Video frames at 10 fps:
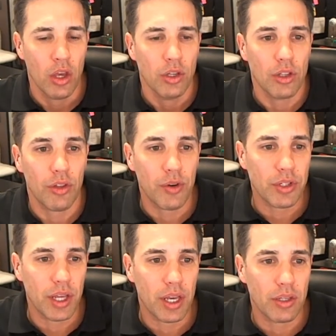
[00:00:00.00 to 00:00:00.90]
So the first
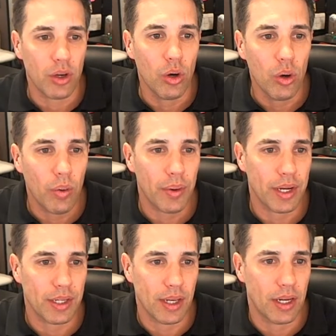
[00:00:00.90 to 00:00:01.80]
thing is, who are we
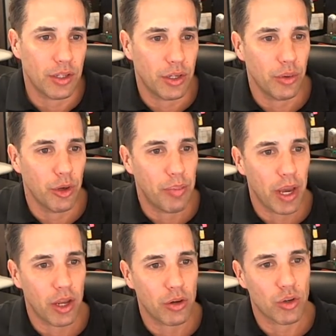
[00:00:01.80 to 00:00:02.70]
gonna send it to? You
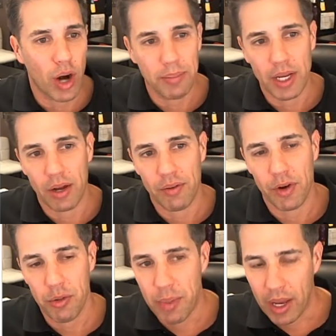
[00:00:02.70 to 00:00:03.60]
pick your drop down for
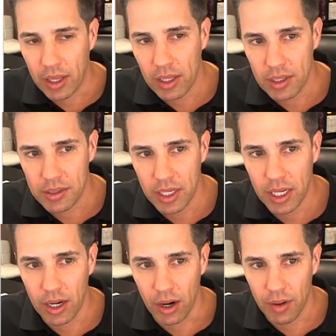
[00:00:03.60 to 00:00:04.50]
your mailing list
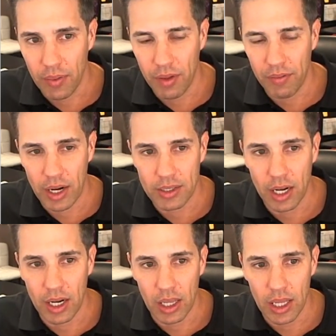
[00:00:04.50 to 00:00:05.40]
here. And I've got a
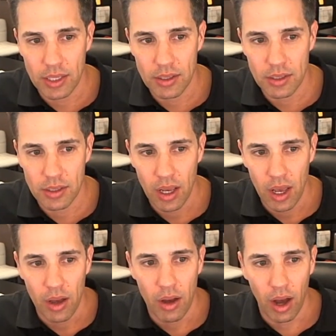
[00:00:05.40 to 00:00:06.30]
ton of lists,
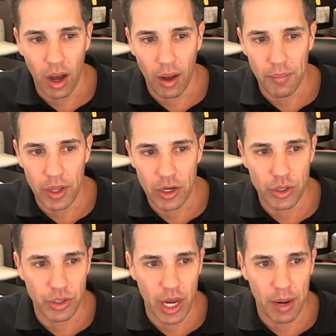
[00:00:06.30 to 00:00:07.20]
and it
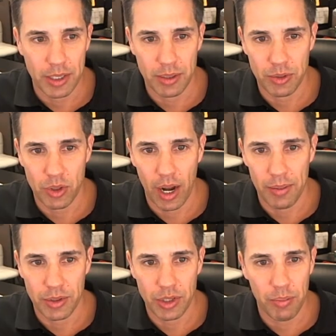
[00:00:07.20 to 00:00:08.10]
shows you how many
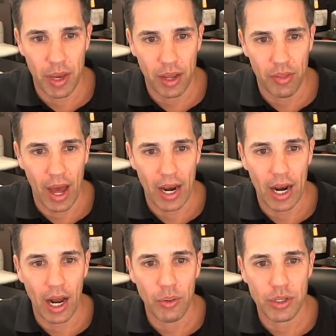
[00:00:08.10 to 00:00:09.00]
subscribers. So you pick that, and
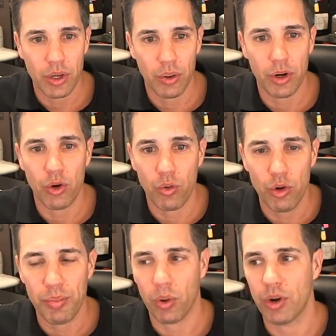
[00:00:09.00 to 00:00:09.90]
I always go to
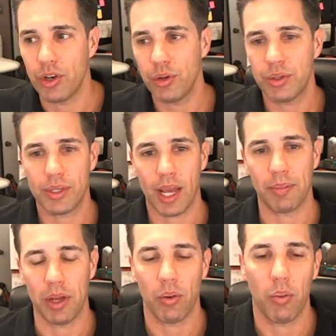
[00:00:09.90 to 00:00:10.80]
group or new
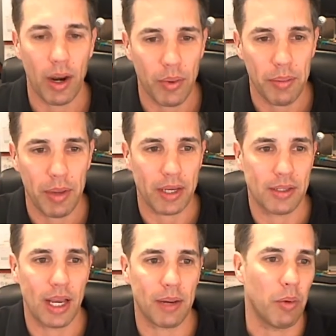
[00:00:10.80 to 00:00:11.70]
segment. Why do I make a
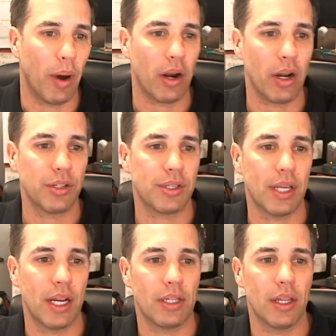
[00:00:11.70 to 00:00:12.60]
segment? Why don't I just
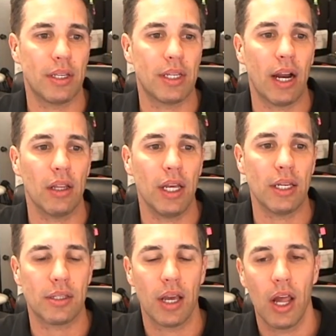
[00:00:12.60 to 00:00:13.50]
send it to the entire
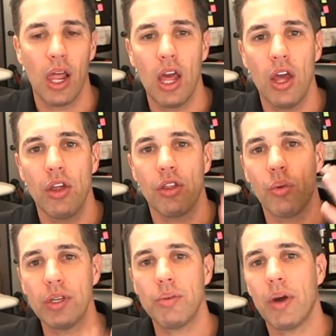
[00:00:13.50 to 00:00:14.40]
list? The
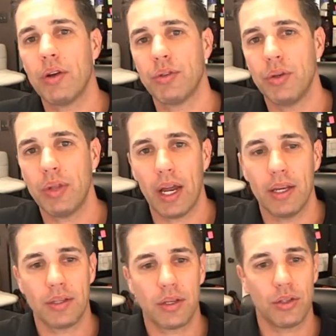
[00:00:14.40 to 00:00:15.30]
reason why you don't do that
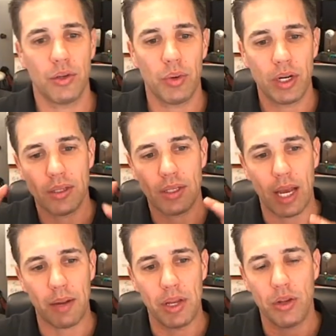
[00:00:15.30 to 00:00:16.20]
is because you want to
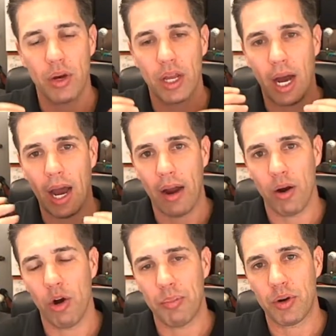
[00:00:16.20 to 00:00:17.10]
segment, you'll get a higher
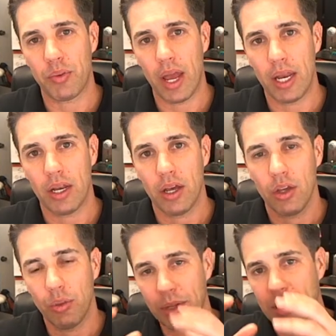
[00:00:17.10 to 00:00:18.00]
open rate,
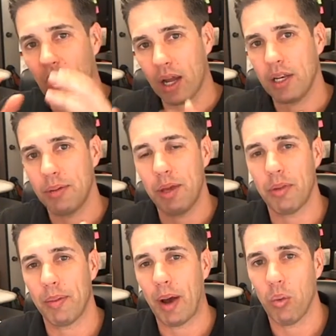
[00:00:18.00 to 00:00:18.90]
you'll be talking to people
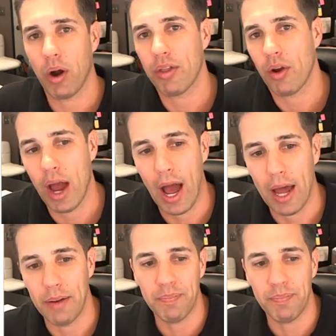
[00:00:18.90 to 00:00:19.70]
about where they're at.